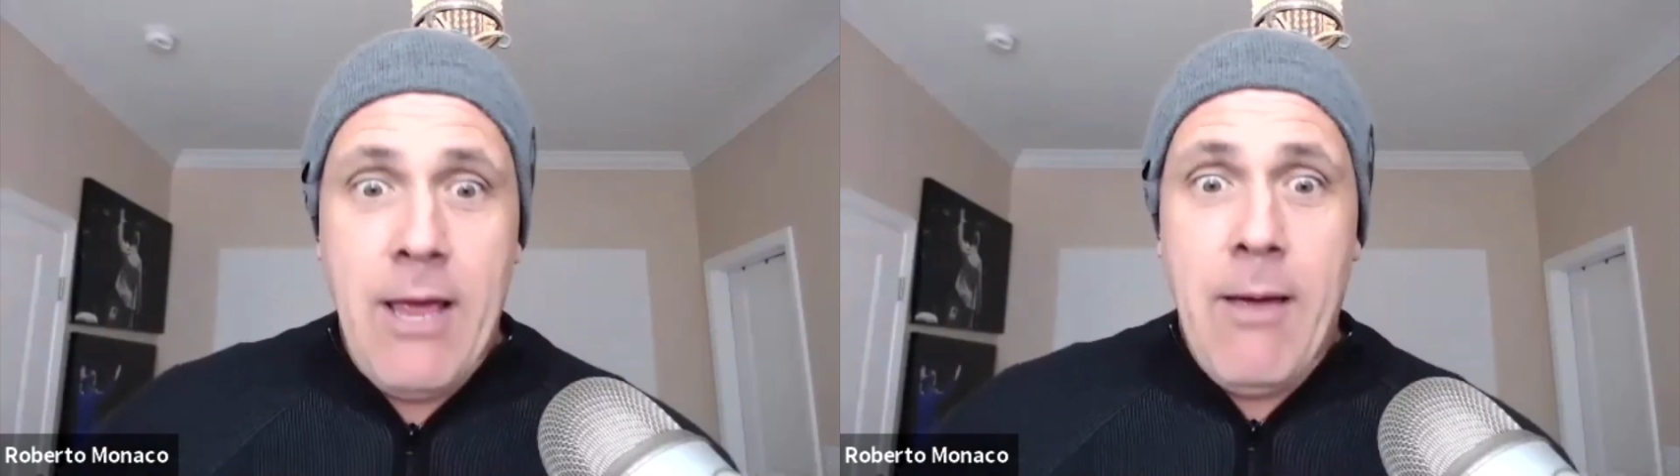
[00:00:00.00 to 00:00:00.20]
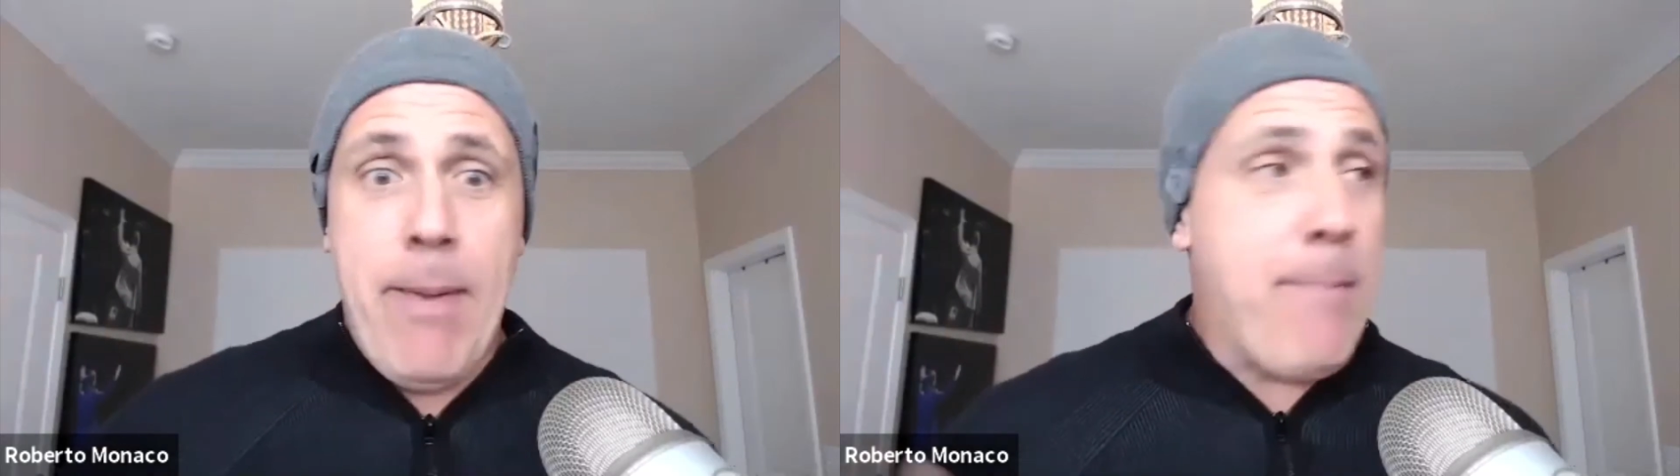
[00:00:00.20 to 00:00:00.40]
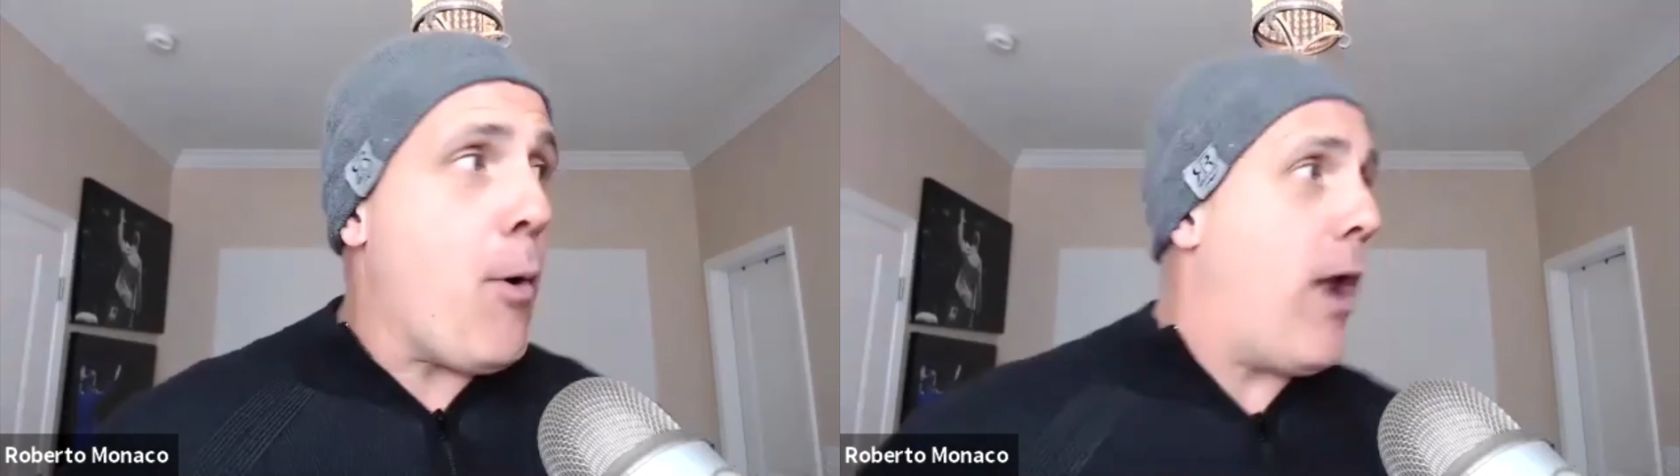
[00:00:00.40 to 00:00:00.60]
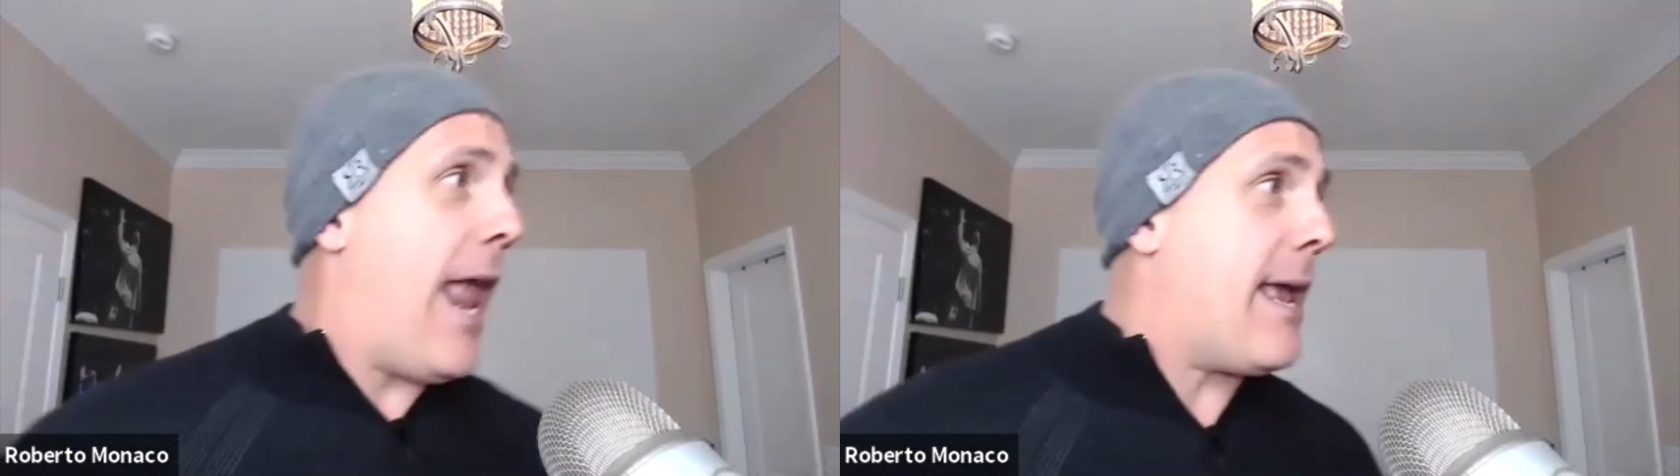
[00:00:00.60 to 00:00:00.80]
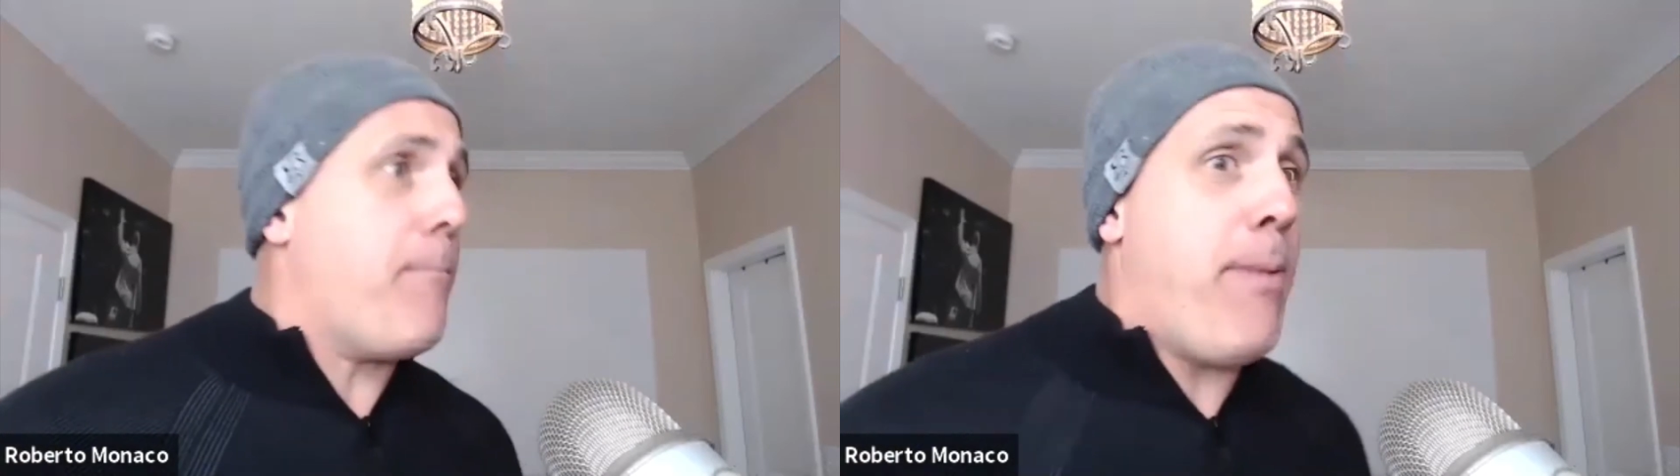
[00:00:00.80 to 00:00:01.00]
people are
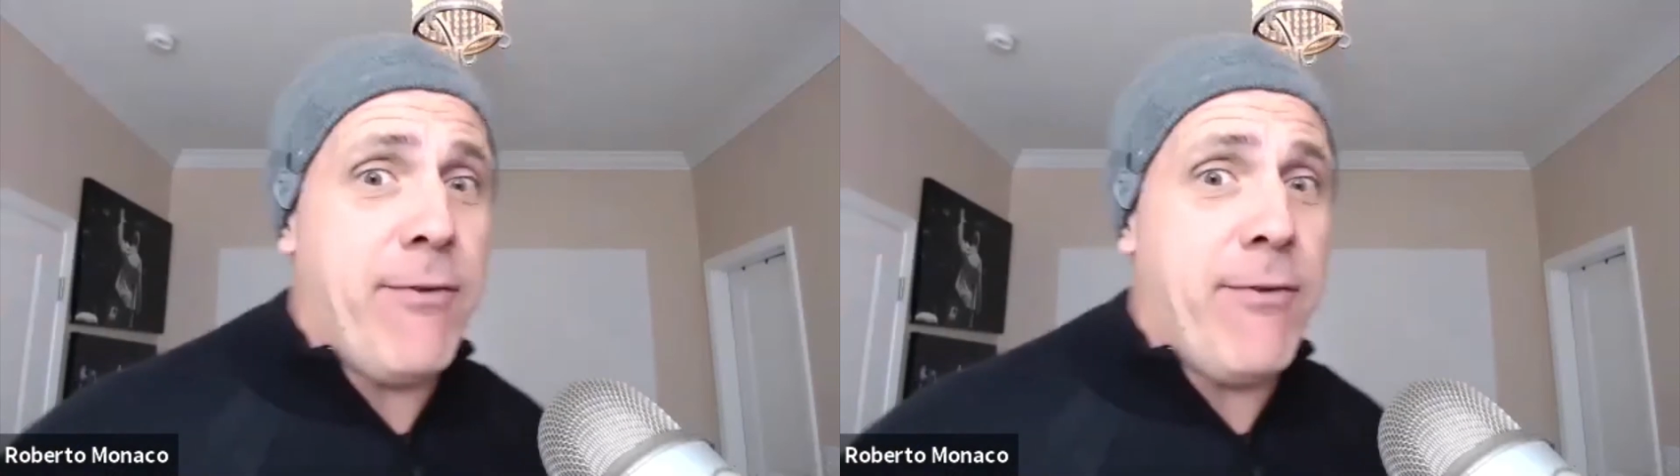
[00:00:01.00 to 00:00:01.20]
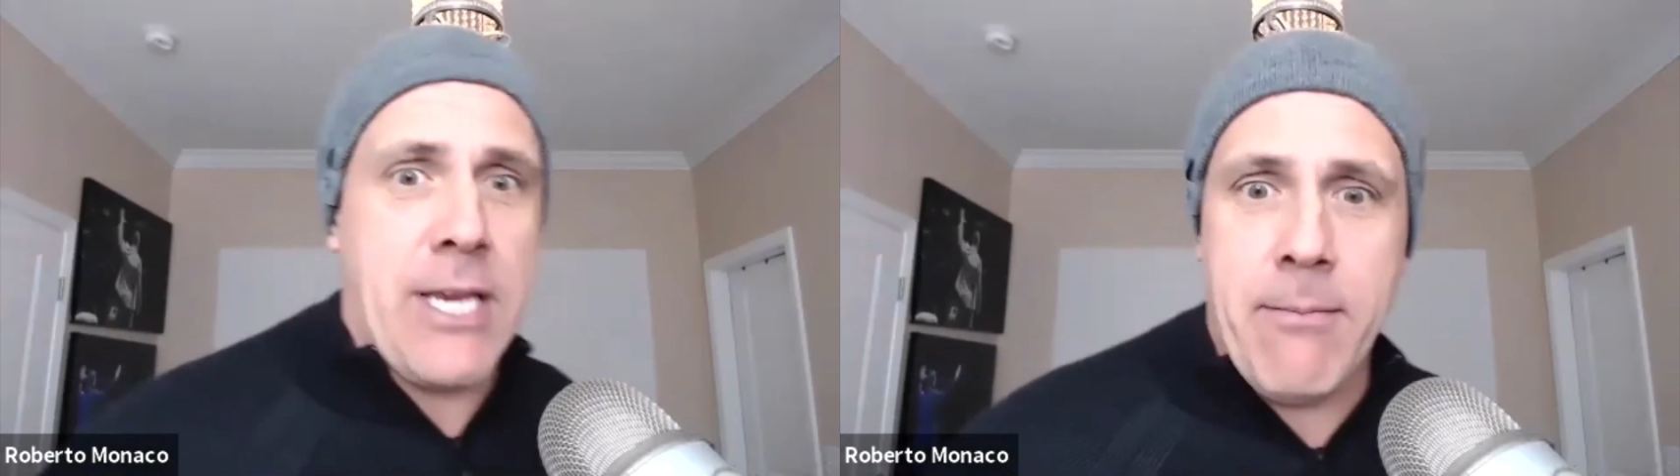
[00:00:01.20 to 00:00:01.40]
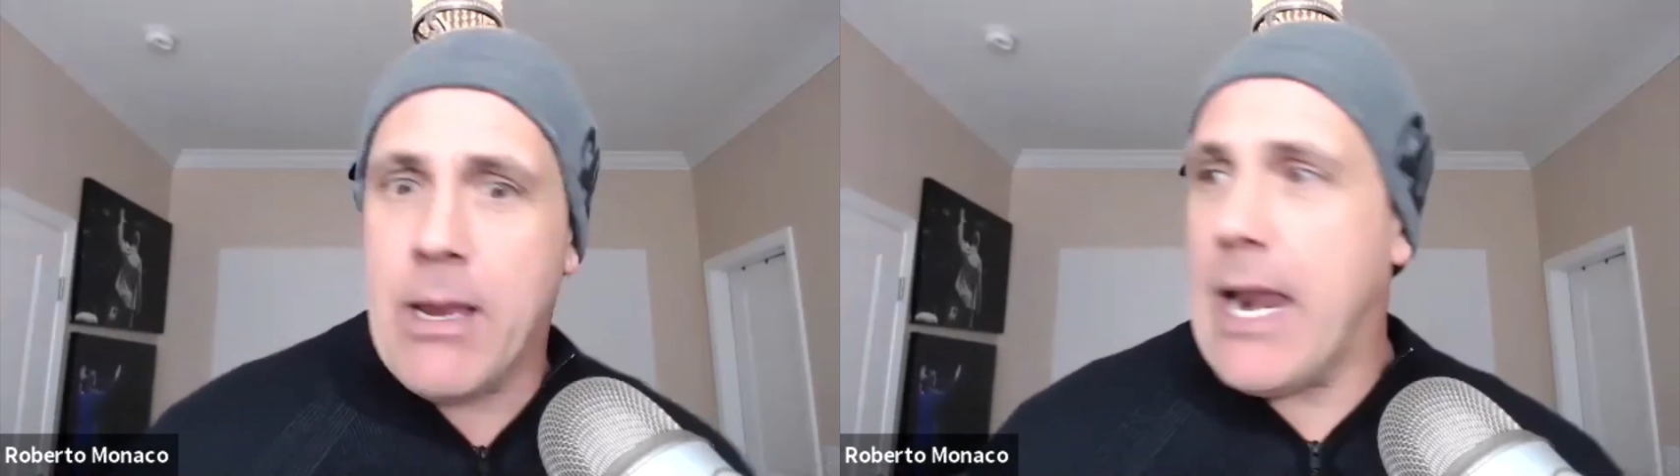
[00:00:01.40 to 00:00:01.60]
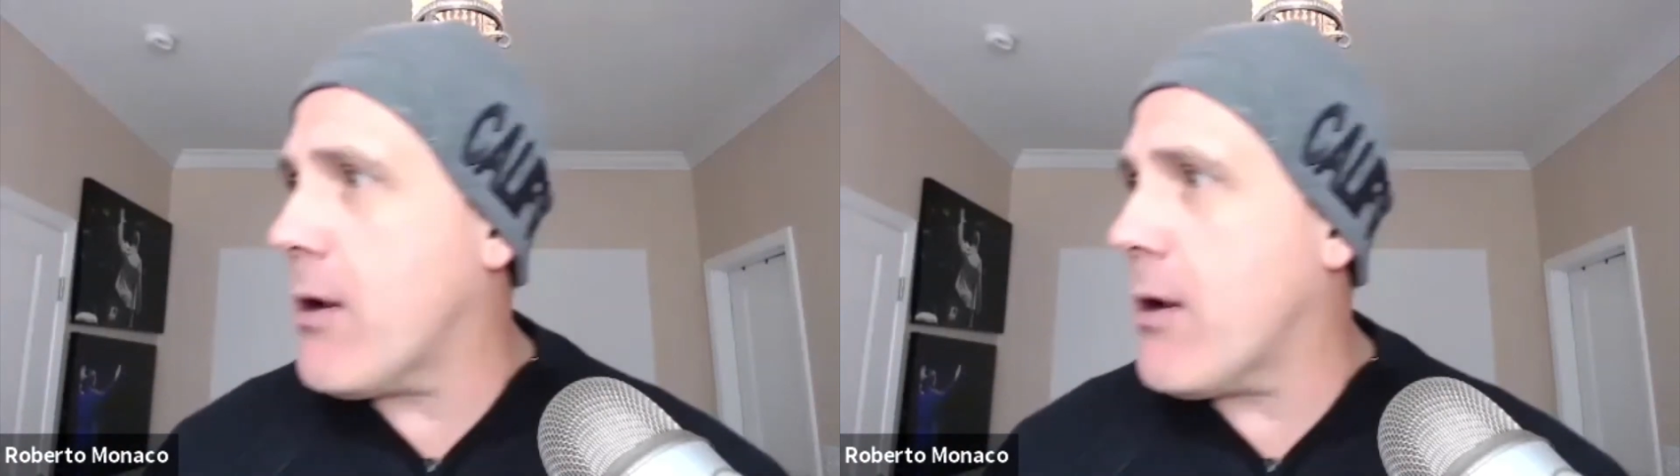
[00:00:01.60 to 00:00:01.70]
like pivoting and be like,